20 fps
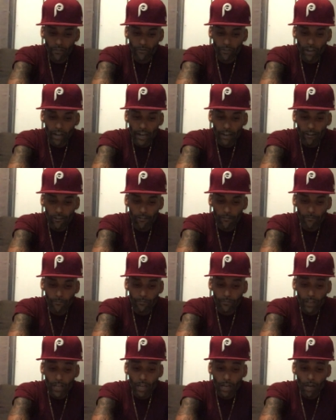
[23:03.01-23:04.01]
of your health,
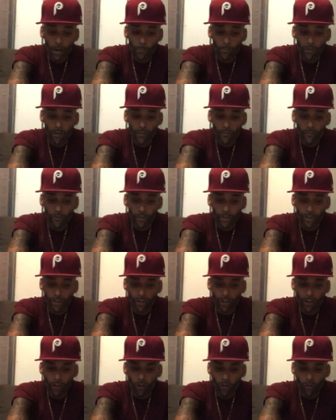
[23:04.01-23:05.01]
but for
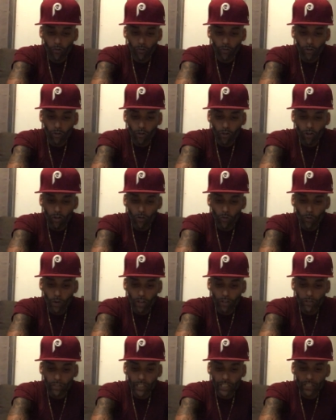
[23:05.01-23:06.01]
your overall
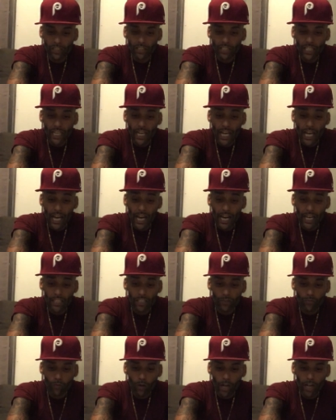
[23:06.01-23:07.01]
wellness
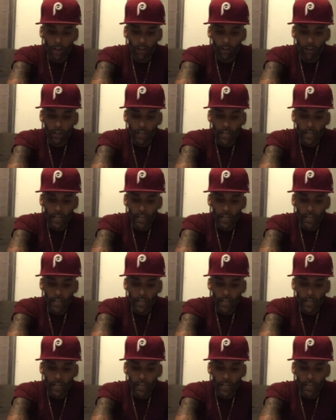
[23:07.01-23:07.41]
as well.